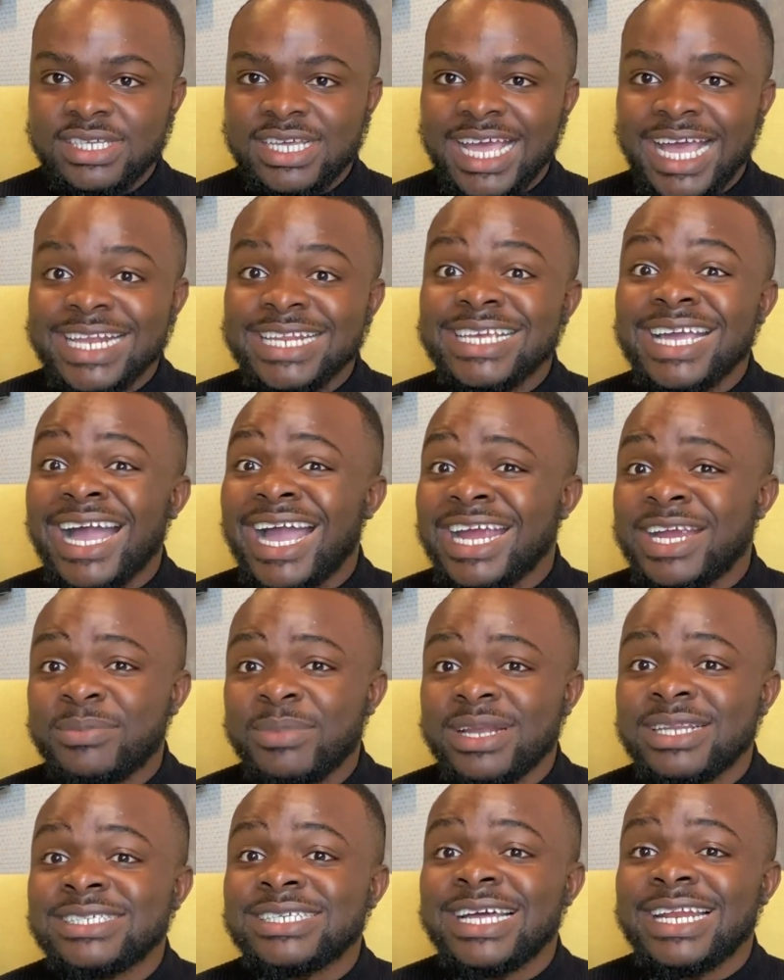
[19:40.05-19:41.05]
and the hiring
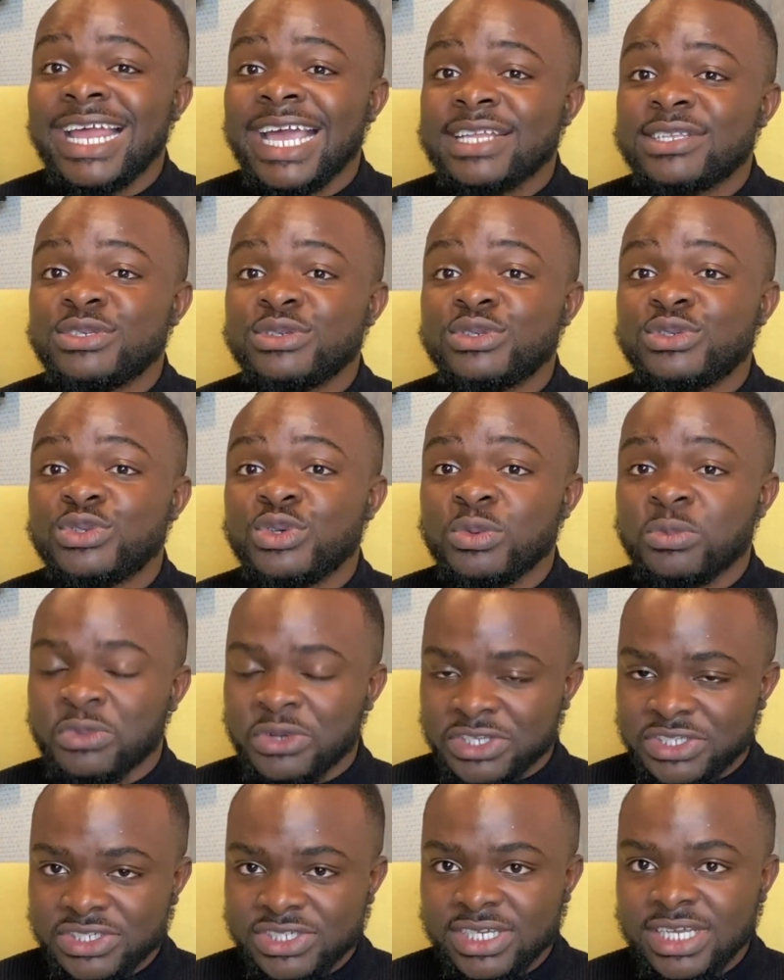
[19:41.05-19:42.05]
manager liked you so
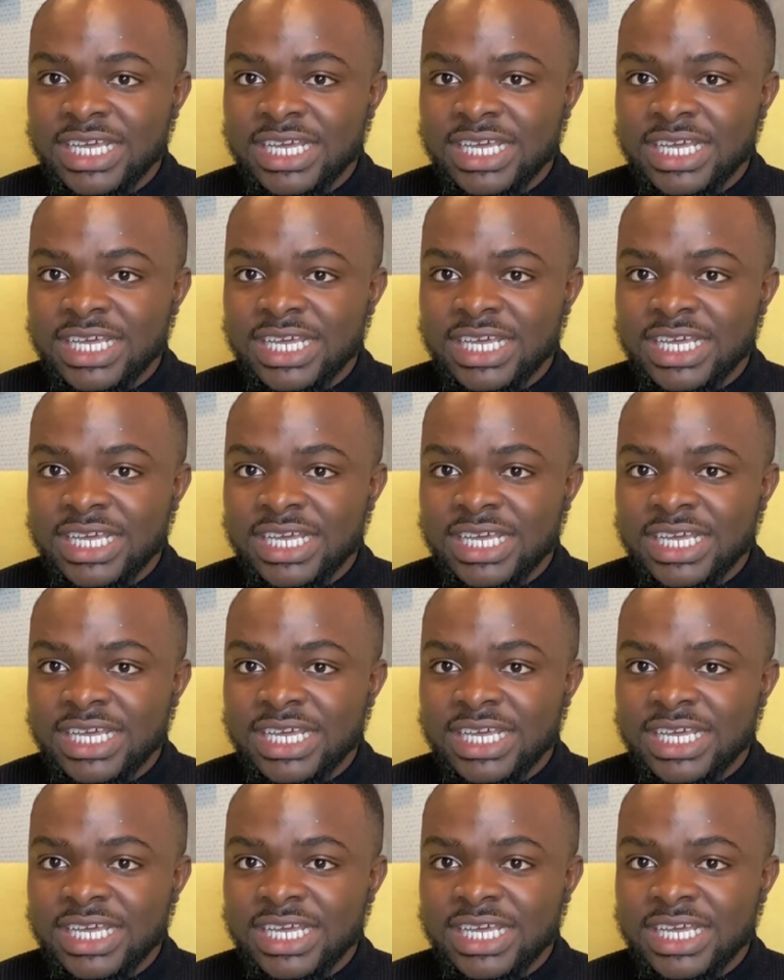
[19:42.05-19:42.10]
much,